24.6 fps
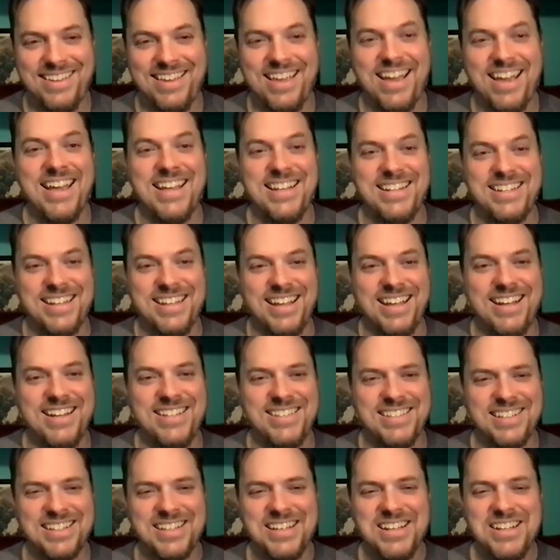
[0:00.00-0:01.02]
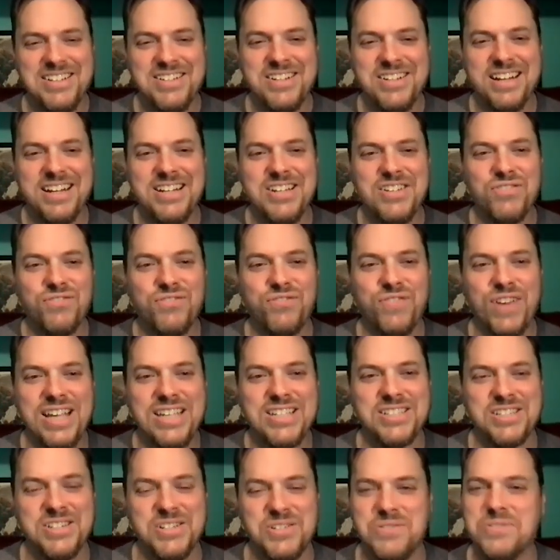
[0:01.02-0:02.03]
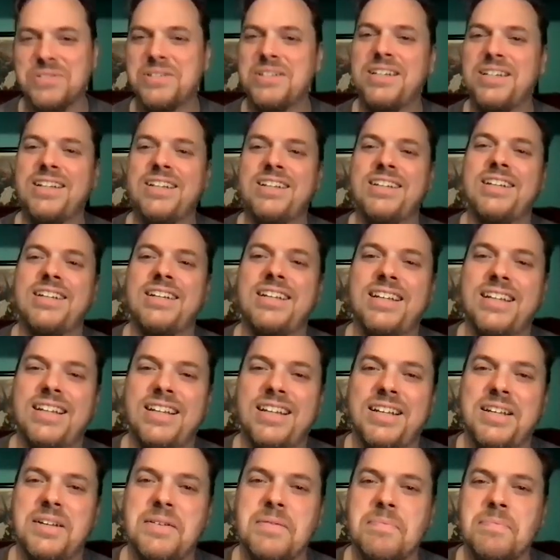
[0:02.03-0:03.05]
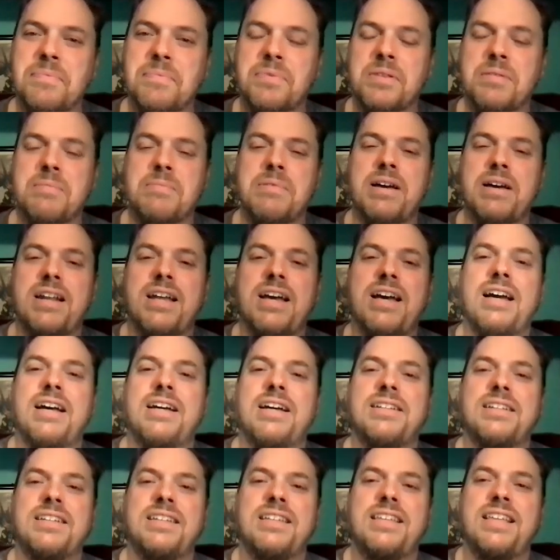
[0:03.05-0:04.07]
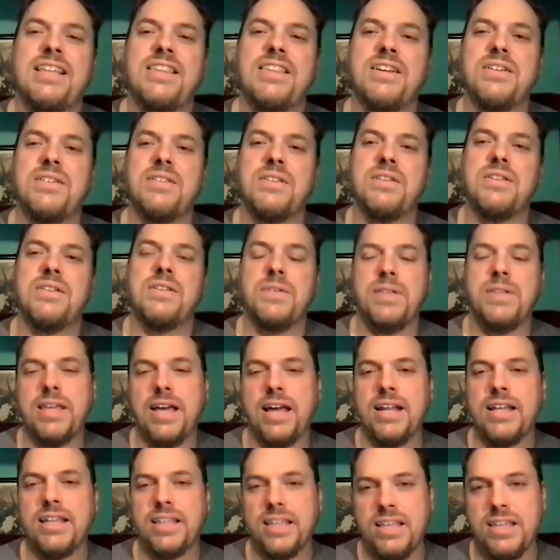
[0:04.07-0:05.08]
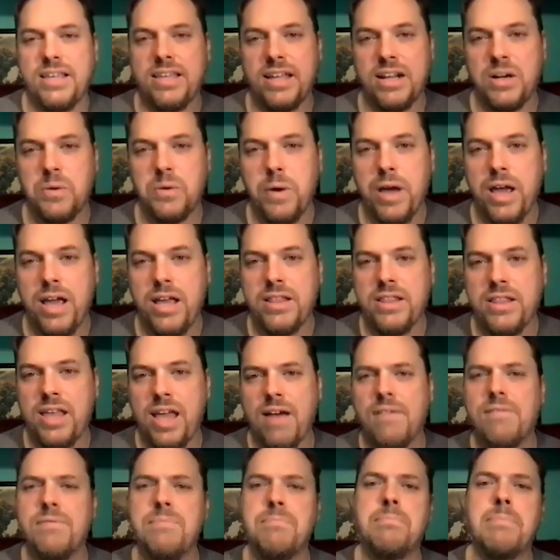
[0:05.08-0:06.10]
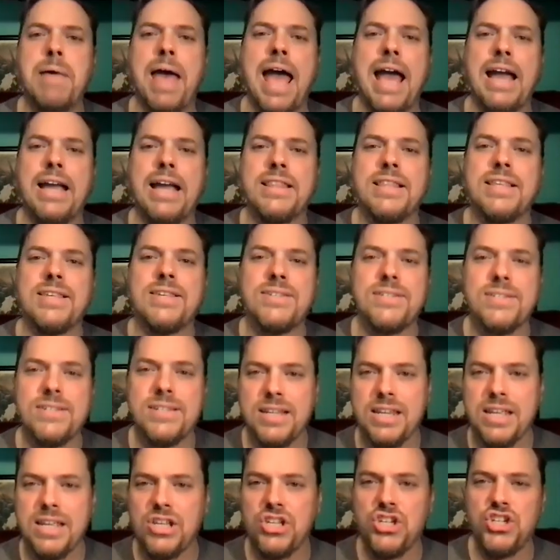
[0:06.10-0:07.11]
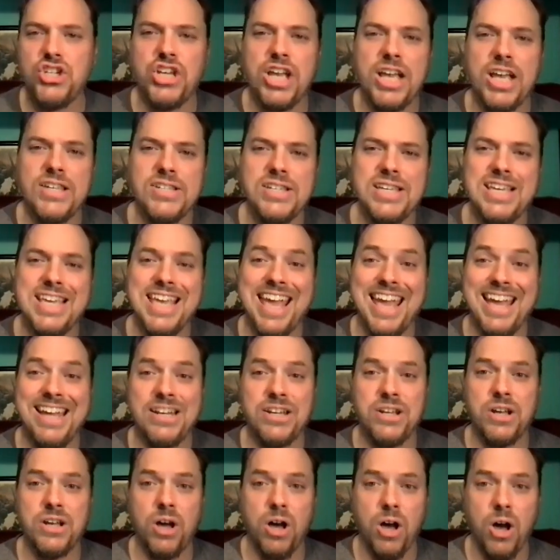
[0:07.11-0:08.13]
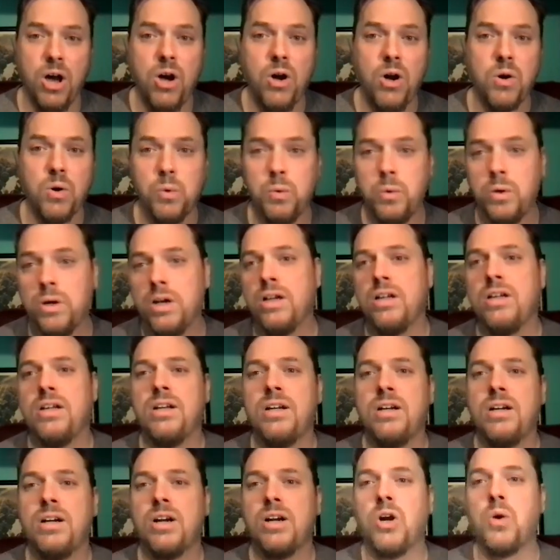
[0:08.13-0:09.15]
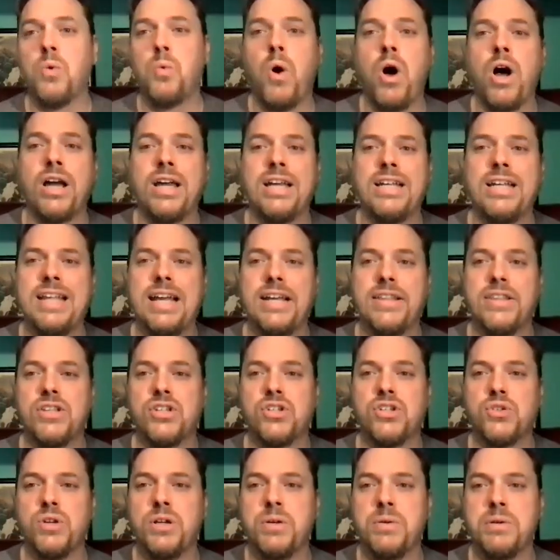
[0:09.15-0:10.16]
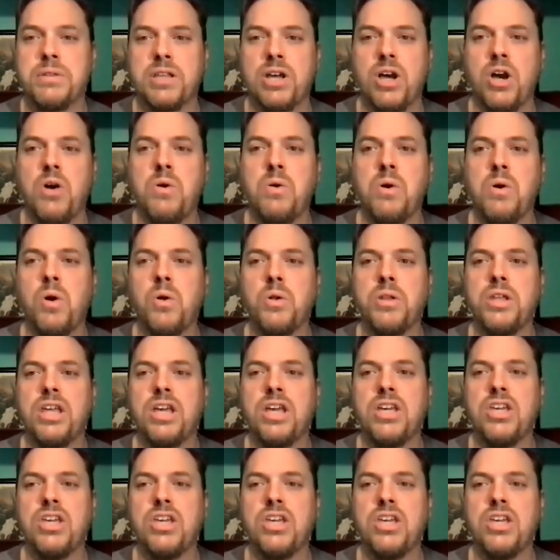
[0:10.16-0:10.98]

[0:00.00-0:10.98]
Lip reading: Yeah, he did. It's like, "Yeah, they just fixed you." But yeah, you cut away and you have back in the city, Jessie and O are walking down the street with O holding a